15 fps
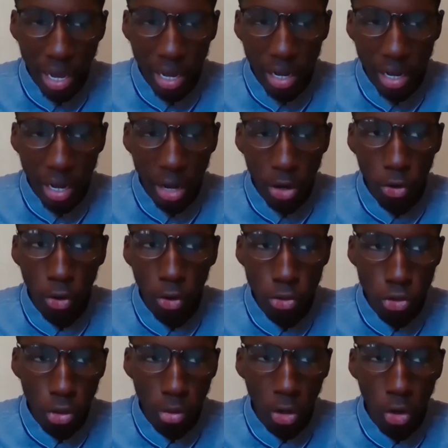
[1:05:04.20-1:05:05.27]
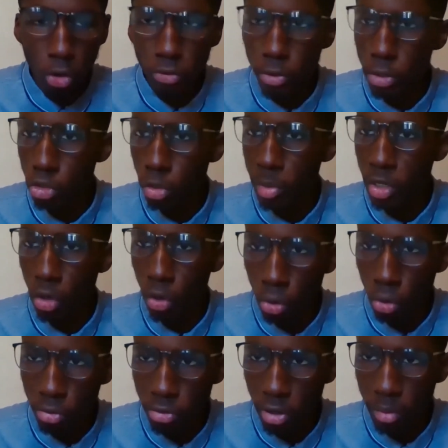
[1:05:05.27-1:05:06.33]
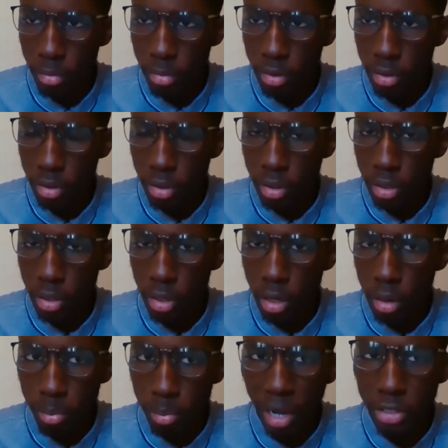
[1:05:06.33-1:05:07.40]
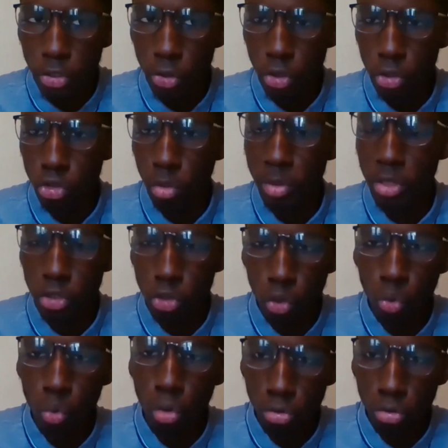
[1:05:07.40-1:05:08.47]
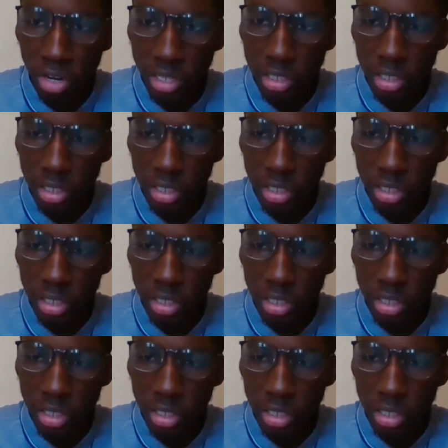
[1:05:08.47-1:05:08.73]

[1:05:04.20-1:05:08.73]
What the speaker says: that, I got offered a job in a law firm. But I took the job at the school already.